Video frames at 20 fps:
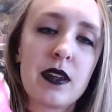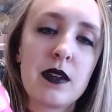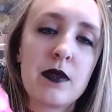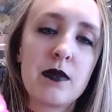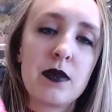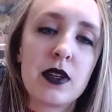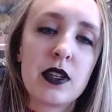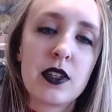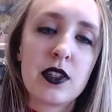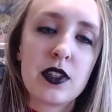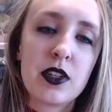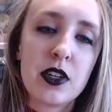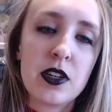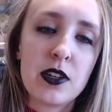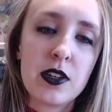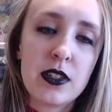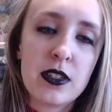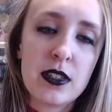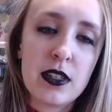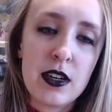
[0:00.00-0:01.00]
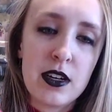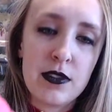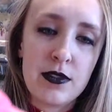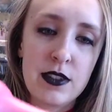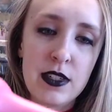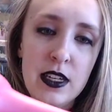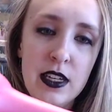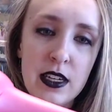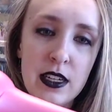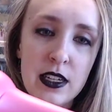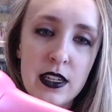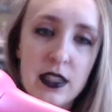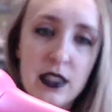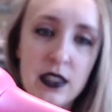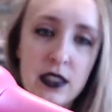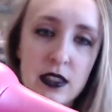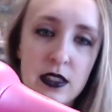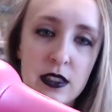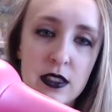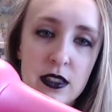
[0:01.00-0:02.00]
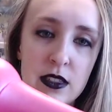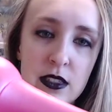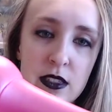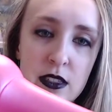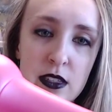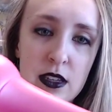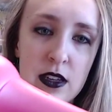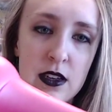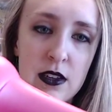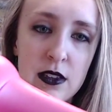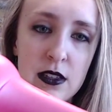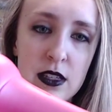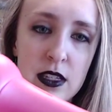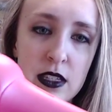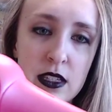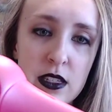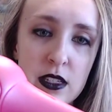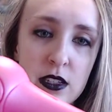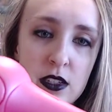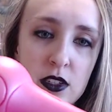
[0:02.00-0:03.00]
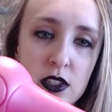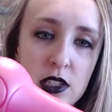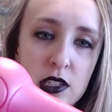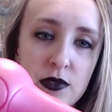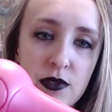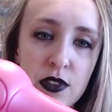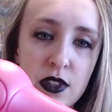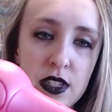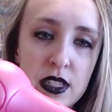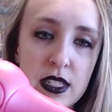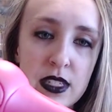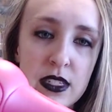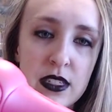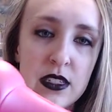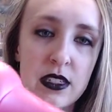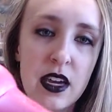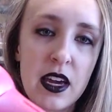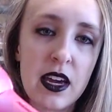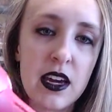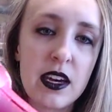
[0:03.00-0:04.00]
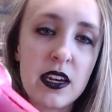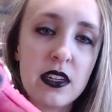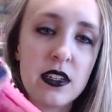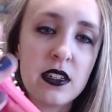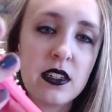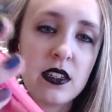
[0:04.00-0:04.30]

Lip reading: But I'll show this off to you. So this is just for the stand